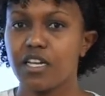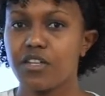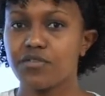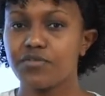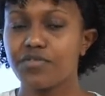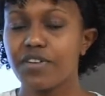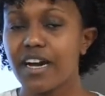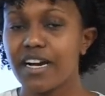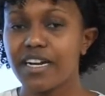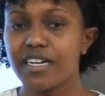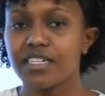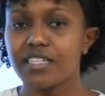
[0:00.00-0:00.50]
In
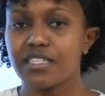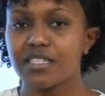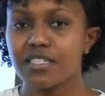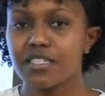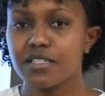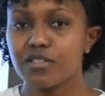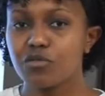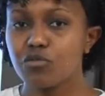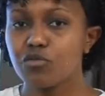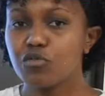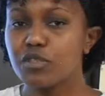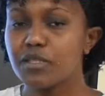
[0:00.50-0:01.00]

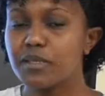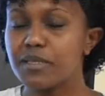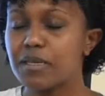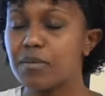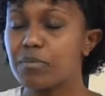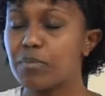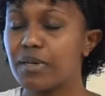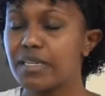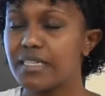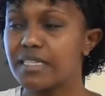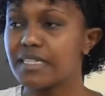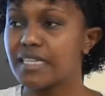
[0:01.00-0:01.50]
fact, we would
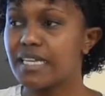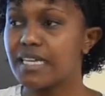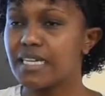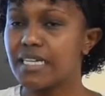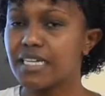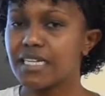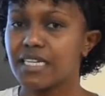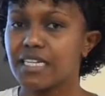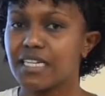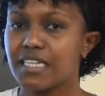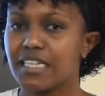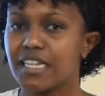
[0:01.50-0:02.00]
simply
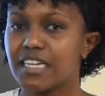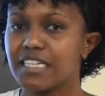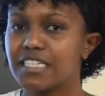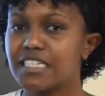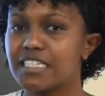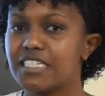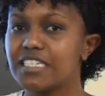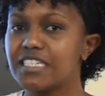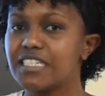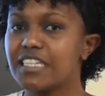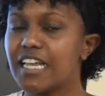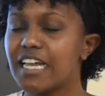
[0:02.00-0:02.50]
say that
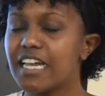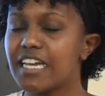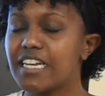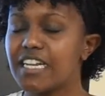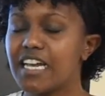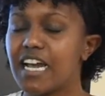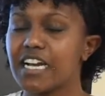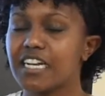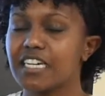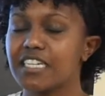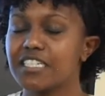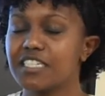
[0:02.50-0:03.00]
it is
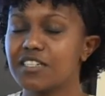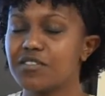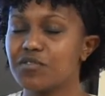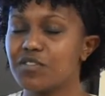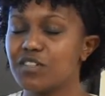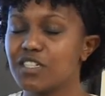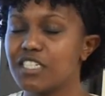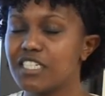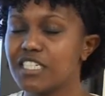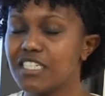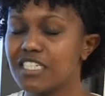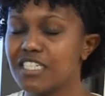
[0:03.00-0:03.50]
any
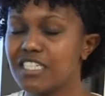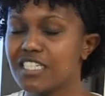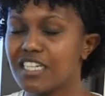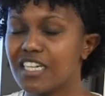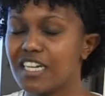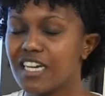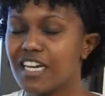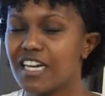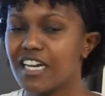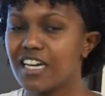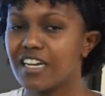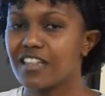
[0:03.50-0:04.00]
activity
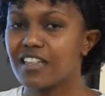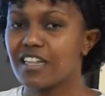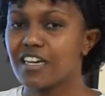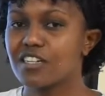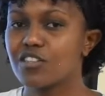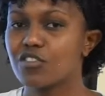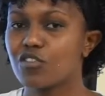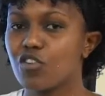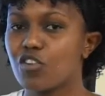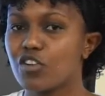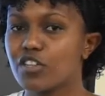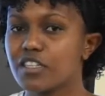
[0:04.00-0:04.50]

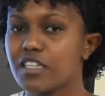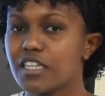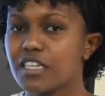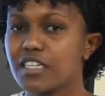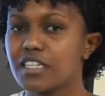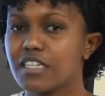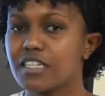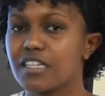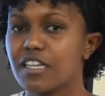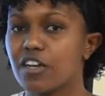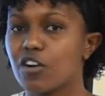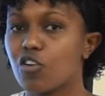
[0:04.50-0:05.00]
that
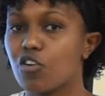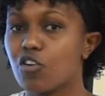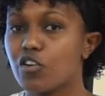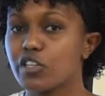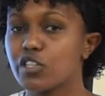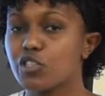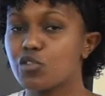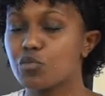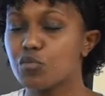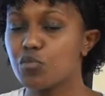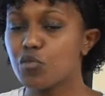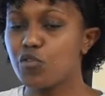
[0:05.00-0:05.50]
causes the
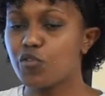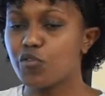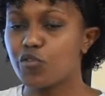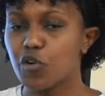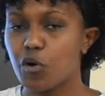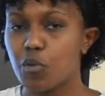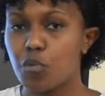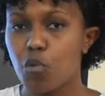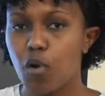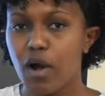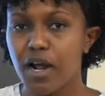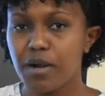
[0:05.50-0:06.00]
cost to move
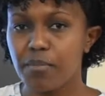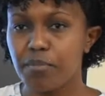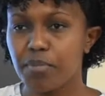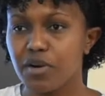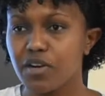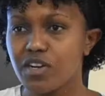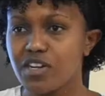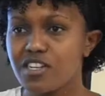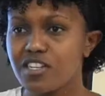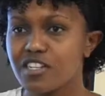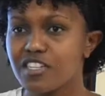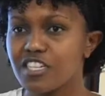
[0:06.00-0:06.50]
from one
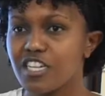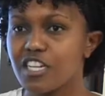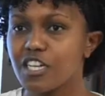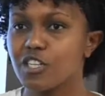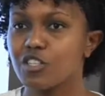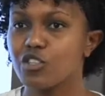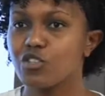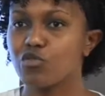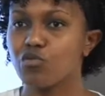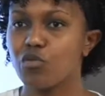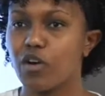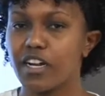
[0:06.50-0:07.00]
point
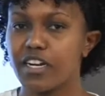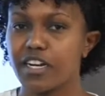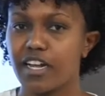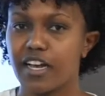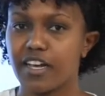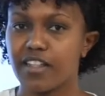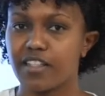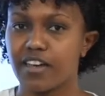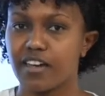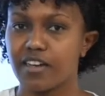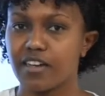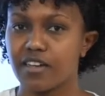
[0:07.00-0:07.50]
to
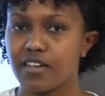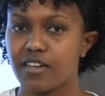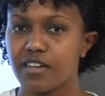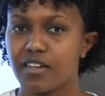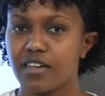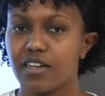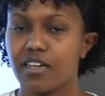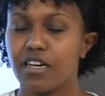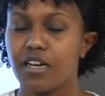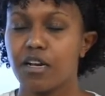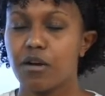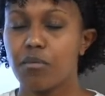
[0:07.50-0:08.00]
another,
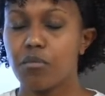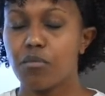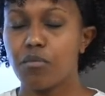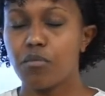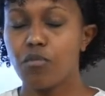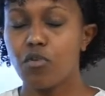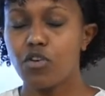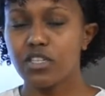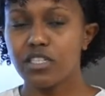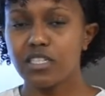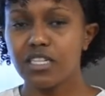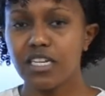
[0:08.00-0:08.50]

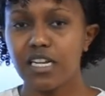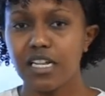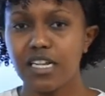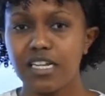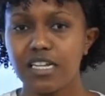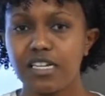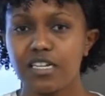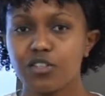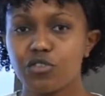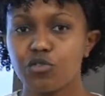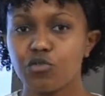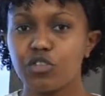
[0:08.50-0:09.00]

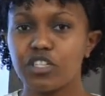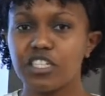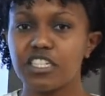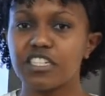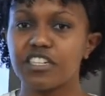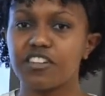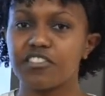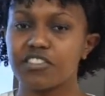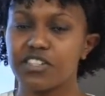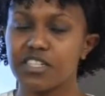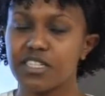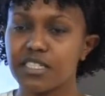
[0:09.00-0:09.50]
mostly to
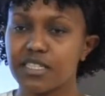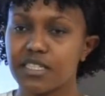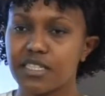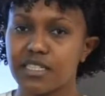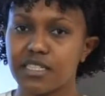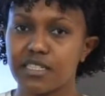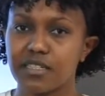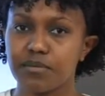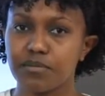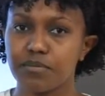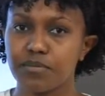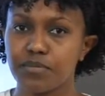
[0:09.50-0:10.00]

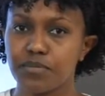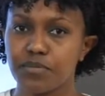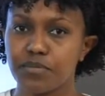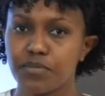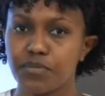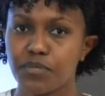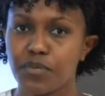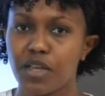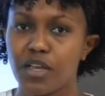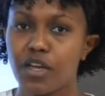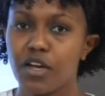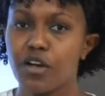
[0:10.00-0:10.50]
increase.
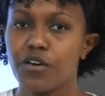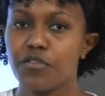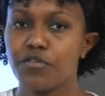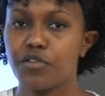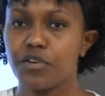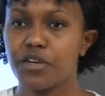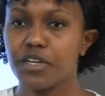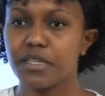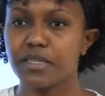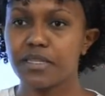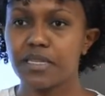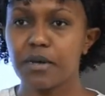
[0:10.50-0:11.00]

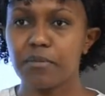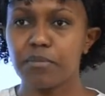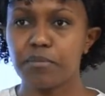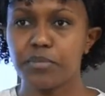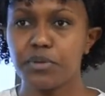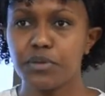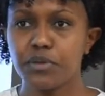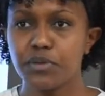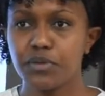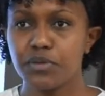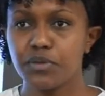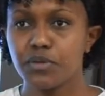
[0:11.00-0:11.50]
For
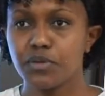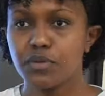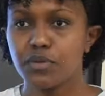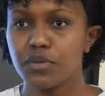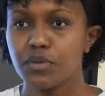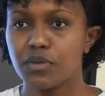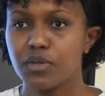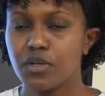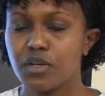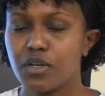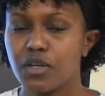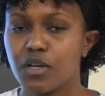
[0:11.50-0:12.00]
example,
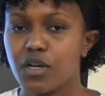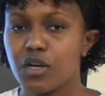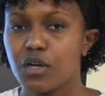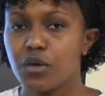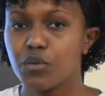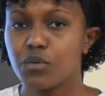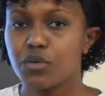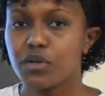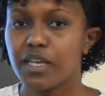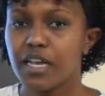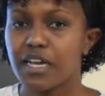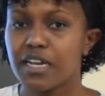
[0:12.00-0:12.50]

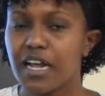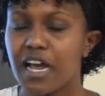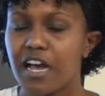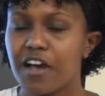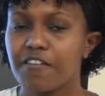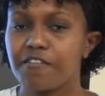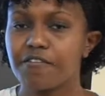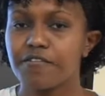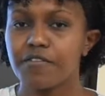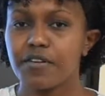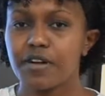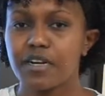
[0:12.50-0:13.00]
we can
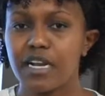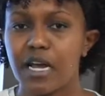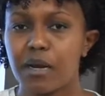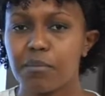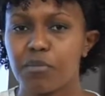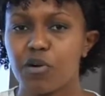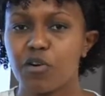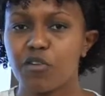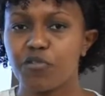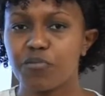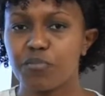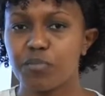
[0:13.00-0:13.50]
have
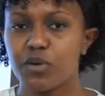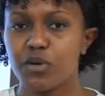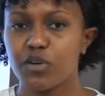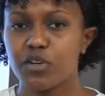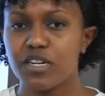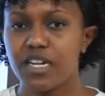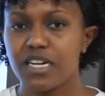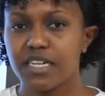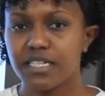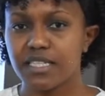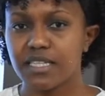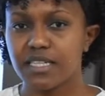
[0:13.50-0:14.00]
number of
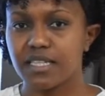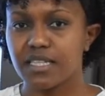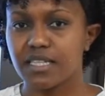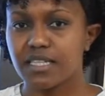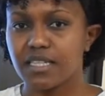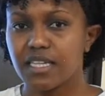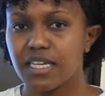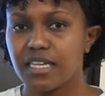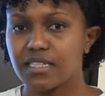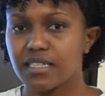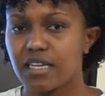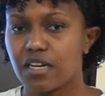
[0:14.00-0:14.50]
products
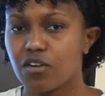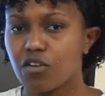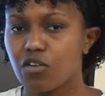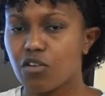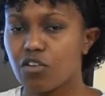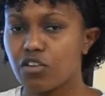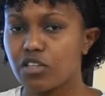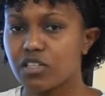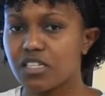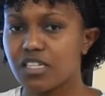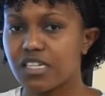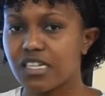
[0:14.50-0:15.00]
as a
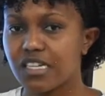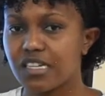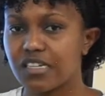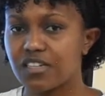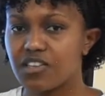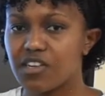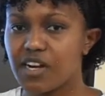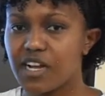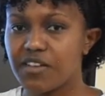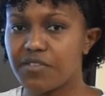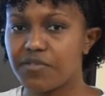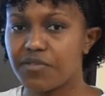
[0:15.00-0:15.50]
cost
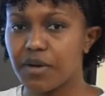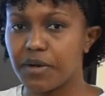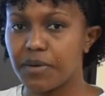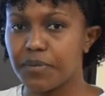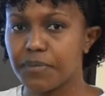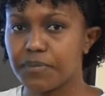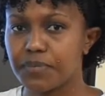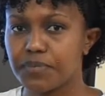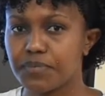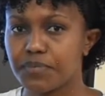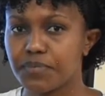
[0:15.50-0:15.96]
driver.